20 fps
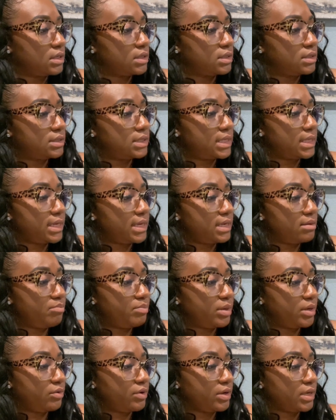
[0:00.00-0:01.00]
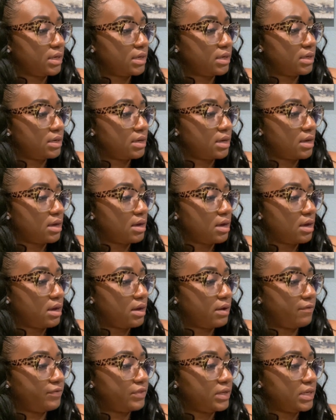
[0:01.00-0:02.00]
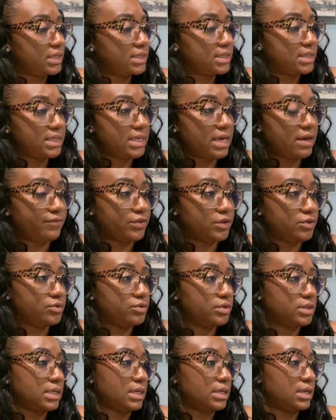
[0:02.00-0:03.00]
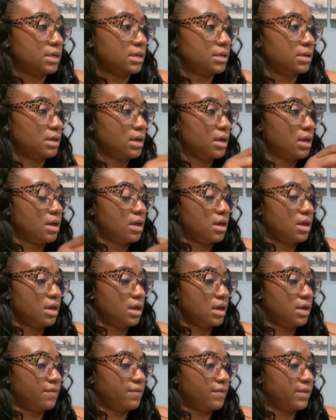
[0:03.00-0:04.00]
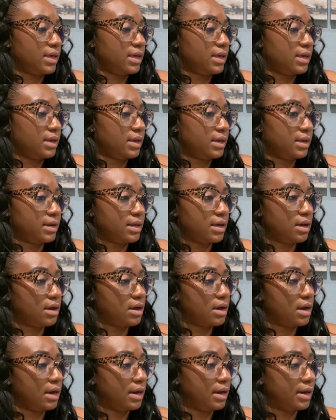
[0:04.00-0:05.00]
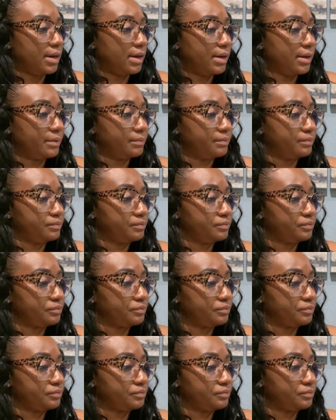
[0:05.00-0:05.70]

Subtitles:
10 billion of the CFUs in it. And then and